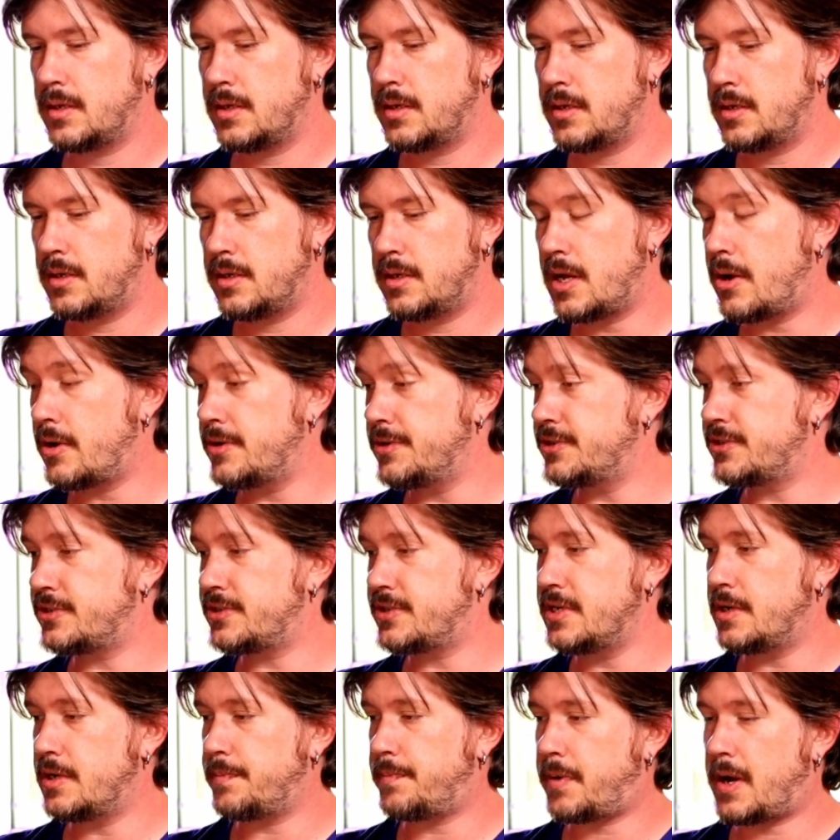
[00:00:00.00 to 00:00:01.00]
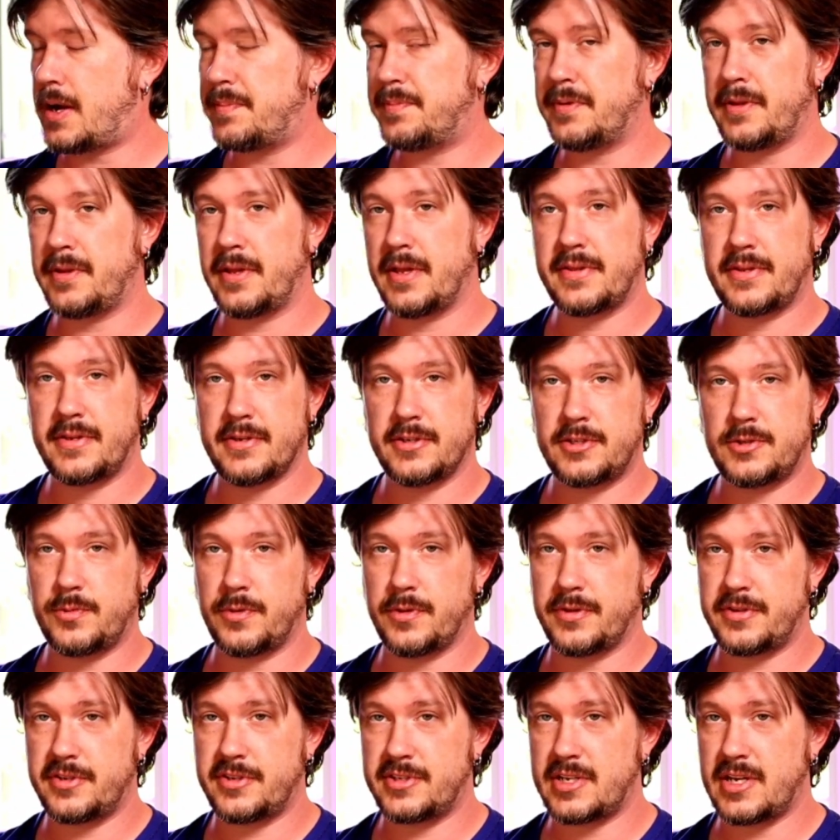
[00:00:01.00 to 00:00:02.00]
Now I just need to populate this
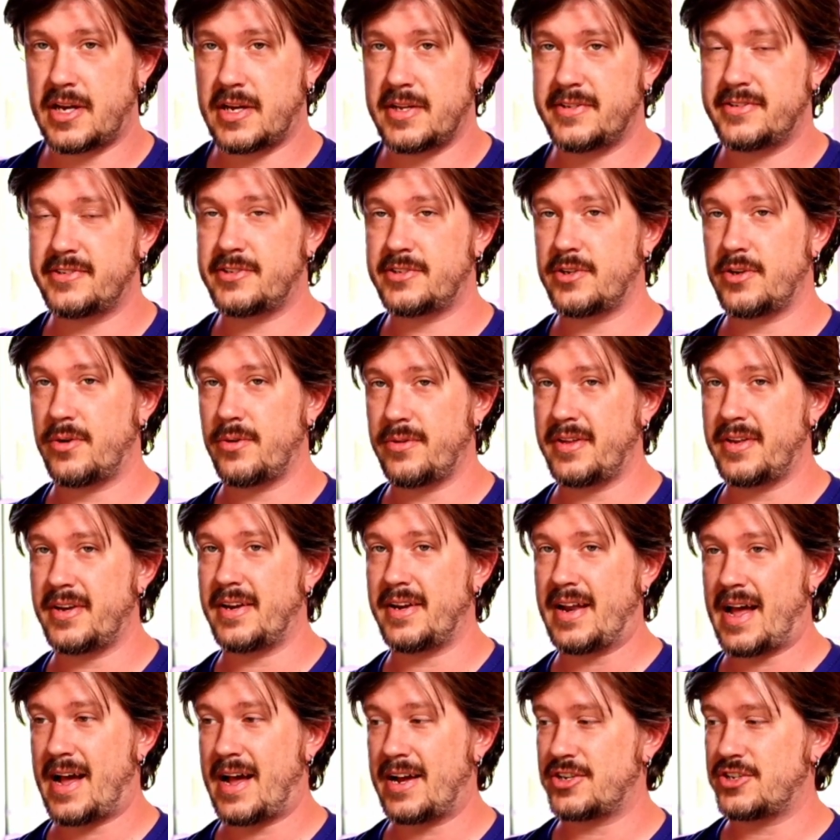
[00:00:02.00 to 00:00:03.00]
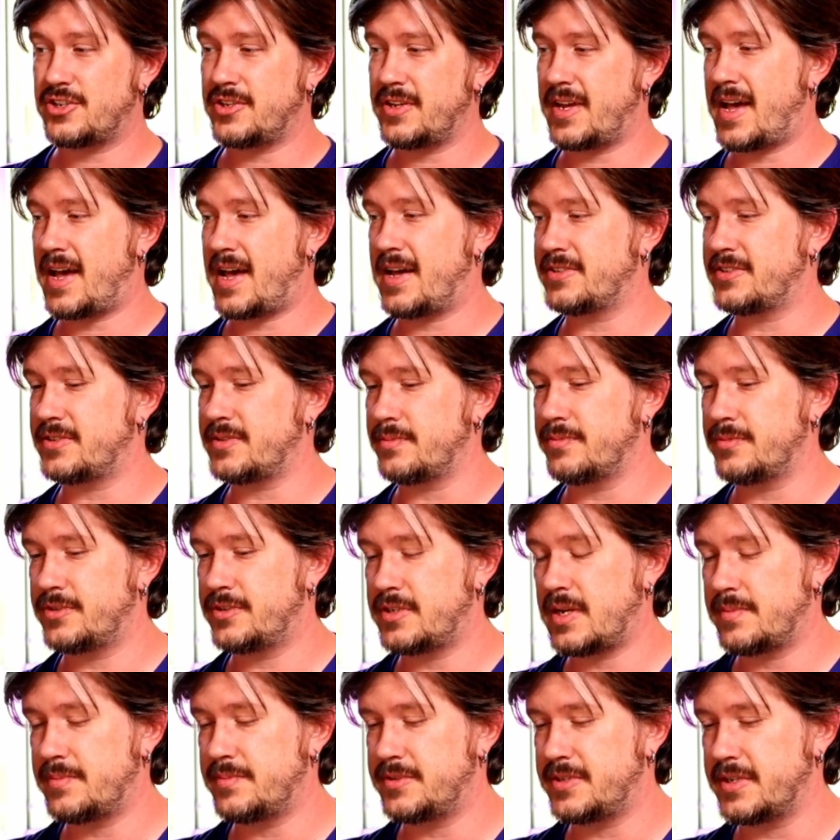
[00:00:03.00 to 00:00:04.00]
with studs so that it actually has some
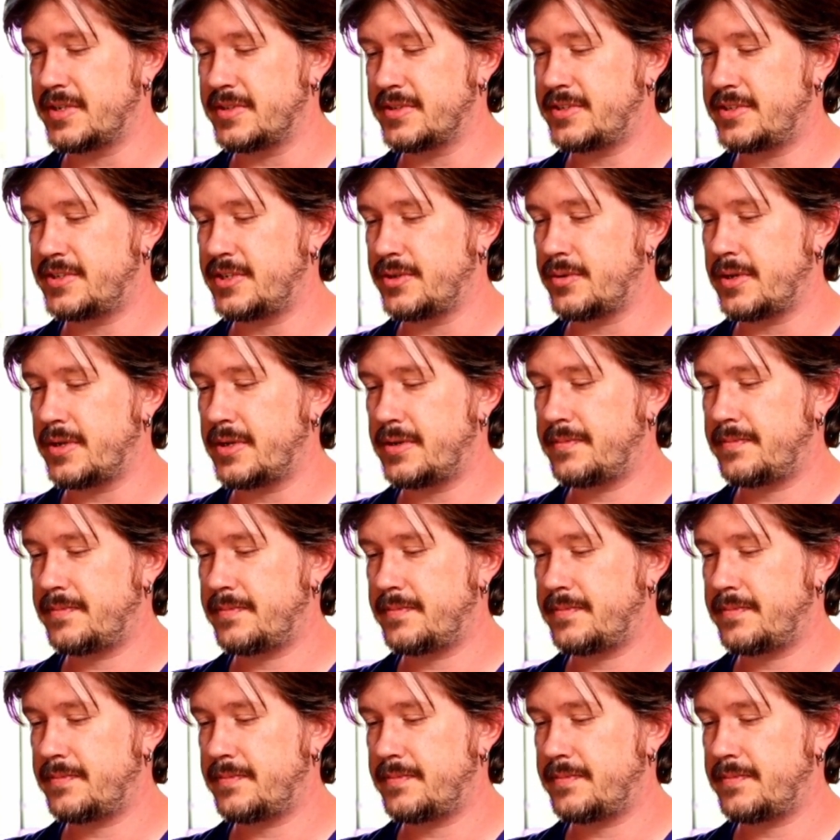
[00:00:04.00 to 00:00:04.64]
substance to it.